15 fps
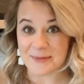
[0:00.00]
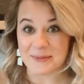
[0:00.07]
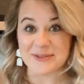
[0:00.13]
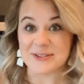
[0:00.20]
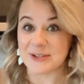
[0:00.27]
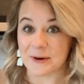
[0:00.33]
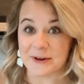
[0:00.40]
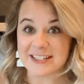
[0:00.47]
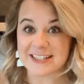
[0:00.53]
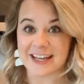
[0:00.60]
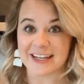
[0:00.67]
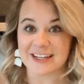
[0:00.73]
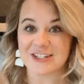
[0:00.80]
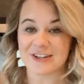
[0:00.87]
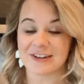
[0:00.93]
I'm so
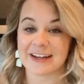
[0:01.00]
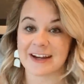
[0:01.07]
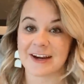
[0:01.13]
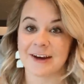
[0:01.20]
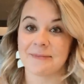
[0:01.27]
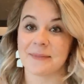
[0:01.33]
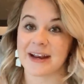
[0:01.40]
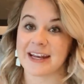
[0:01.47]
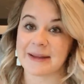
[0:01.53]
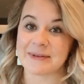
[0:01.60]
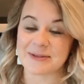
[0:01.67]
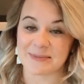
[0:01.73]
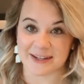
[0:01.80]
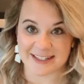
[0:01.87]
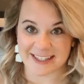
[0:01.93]
excited you're here. My name
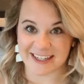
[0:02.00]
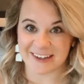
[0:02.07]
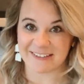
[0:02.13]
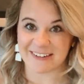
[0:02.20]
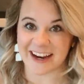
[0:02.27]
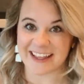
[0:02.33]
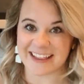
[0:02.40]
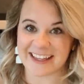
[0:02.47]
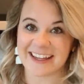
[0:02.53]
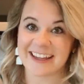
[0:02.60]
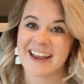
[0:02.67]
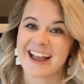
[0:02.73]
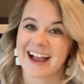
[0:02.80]
is Montana Riley.